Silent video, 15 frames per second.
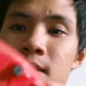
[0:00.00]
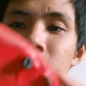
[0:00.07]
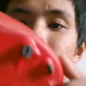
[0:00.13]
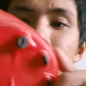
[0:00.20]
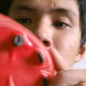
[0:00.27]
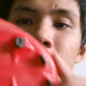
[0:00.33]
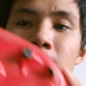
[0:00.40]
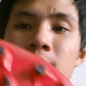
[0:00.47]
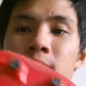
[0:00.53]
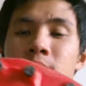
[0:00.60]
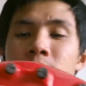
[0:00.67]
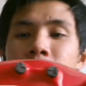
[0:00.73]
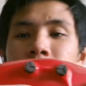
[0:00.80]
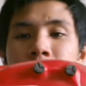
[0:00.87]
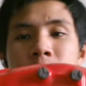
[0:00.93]
not
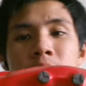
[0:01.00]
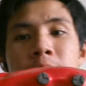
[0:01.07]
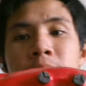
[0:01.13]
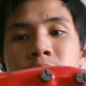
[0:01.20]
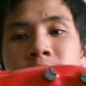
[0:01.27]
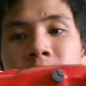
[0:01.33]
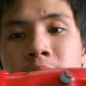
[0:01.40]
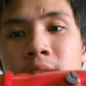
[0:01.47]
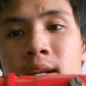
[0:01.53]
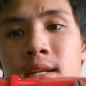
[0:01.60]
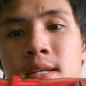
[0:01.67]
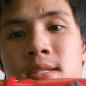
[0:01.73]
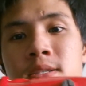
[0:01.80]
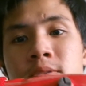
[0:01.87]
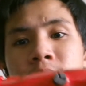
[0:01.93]
that much of a
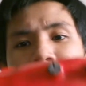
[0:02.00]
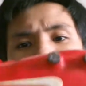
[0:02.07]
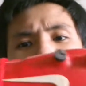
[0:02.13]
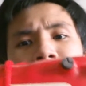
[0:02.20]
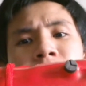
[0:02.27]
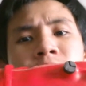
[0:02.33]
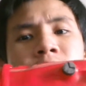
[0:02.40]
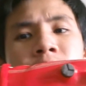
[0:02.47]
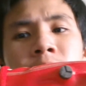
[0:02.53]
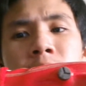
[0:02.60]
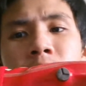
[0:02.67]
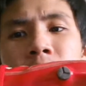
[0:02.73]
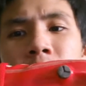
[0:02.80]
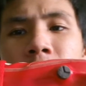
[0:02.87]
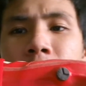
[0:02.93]
handler. So I
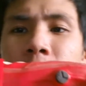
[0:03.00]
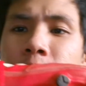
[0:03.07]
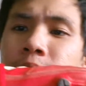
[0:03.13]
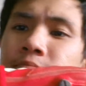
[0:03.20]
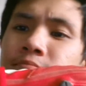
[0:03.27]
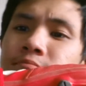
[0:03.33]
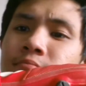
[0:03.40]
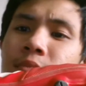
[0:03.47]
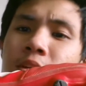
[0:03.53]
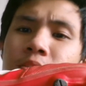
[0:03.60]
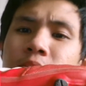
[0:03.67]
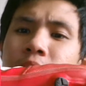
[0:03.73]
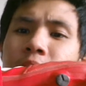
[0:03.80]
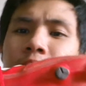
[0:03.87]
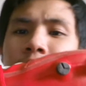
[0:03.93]
was
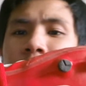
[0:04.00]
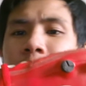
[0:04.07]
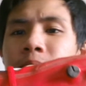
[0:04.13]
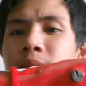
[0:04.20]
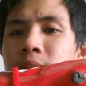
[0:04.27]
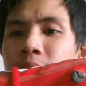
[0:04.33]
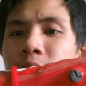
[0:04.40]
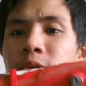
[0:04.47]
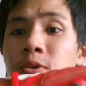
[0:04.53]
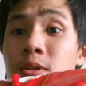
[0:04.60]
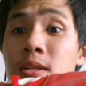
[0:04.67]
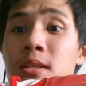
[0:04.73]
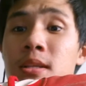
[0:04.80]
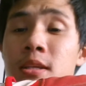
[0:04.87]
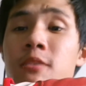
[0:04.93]
looking for something that could
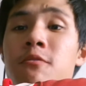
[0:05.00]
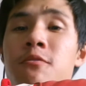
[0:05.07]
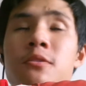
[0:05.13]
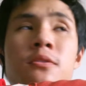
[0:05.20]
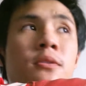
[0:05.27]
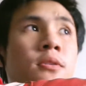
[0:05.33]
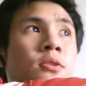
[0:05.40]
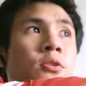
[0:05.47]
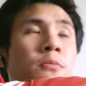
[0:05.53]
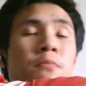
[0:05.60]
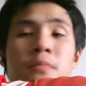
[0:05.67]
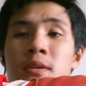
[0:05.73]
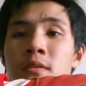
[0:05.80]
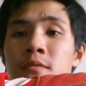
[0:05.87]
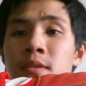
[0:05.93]
give good
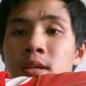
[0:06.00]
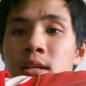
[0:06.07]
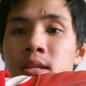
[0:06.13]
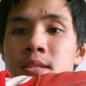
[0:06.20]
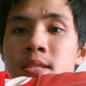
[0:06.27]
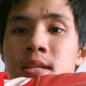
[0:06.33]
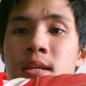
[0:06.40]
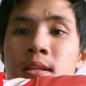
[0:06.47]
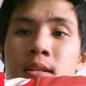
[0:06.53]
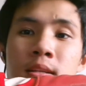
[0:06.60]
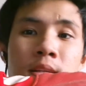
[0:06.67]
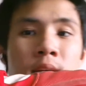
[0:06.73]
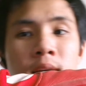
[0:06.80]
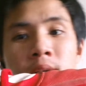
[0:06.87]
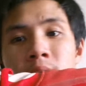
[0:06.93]
pivots and
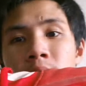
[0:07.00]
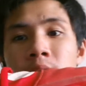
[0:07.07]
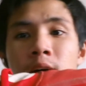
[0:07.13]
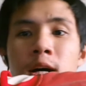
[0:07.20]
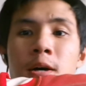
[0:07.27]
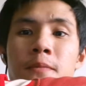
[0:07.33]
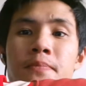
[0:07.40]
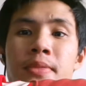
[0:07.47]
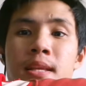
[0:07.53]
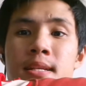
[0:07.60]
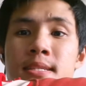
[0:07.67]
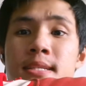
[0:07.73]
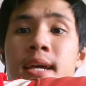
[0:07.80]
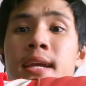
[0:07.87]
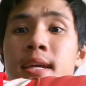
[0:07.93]

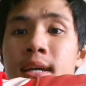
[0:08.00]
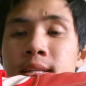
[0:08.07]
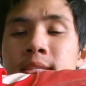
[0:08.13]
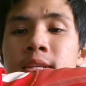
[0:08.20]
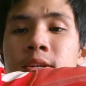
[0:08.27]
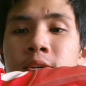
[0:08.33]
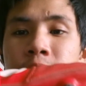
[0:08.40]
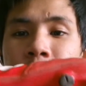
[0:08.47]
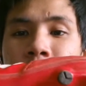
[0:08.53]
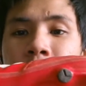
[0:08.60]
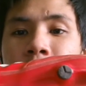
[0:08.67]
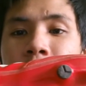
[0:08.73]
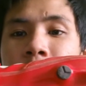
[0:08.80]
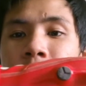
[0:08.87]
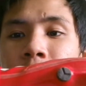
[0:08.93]
side cuts and all
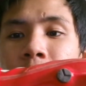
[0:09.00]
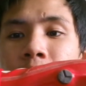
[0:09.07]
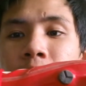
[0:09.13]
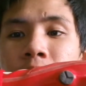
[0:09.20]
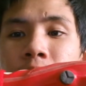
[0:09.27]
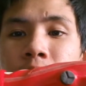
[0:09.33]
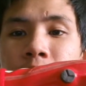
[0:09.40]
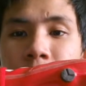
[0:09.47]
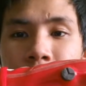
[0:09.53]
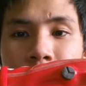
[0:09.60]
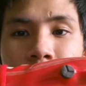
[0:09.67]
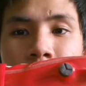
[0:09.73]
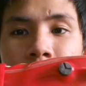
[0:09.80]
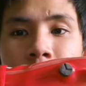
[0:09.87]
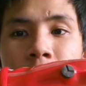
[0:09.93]
too. So I was
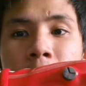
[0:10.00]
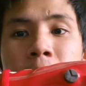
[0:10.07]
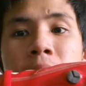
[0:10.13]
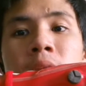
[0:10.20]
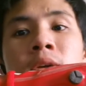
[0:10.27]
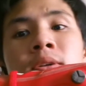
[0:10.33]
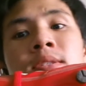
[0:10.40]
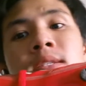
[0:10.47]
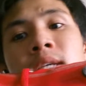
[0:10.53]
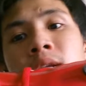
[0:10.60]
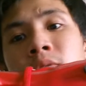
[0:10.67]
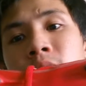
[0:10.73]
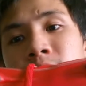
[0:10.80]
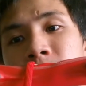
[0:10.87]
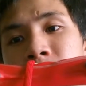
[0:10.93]
the main concern
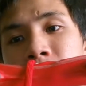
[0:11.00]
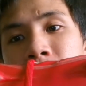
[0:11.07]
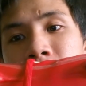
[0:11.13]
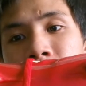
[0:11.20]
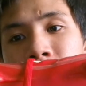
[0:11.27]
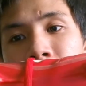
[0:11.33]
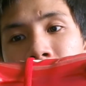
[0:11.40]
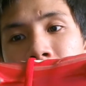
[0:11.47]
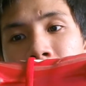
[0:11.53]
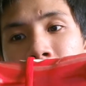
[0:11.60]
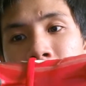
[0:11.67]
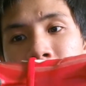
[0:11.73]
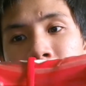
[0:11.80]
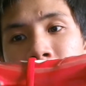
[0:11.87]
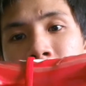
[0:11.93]
was actually
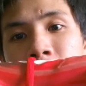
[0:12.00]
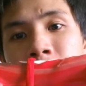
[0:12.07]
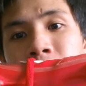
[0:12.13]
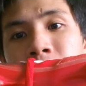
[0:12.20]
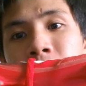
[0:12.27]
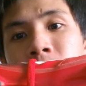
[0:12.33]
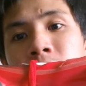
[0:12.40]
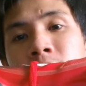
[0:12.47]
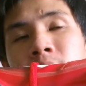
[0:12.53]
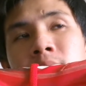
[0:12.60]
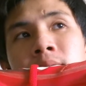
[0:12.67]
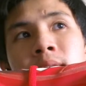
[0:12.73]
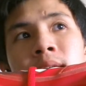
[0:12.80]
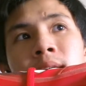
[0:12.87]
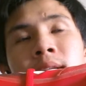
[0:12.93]
how
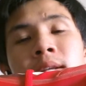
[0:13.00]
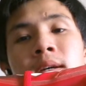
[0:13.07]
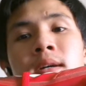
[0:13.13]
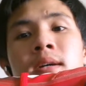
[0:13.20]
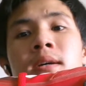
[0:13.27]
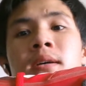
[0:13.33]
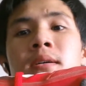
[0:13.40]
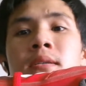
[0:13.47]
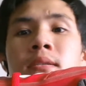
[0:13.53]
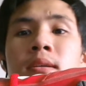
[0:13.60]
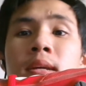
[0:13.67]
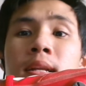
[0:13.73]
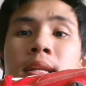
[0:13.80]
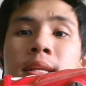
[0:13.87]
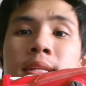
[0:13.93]
the
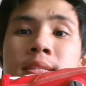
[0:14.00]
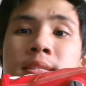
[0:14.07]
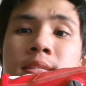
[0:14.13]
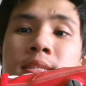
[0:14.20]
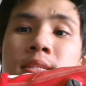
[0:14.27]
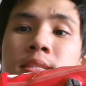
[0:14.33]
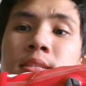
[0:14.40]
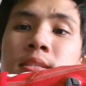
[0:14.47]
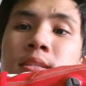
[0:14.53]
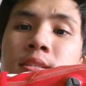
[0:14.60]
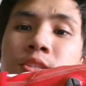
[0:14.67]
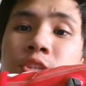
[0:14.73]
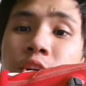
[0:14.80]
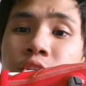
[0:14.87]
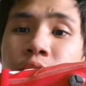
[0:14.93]
cleats
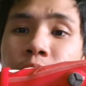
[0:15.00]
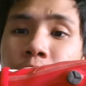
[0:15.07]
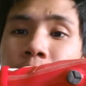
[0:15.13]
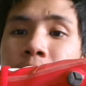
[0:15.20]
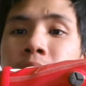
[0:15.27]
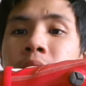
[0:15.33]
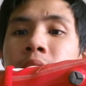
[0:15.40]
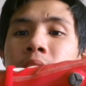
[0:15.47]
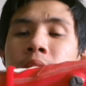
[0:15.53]
structure would be.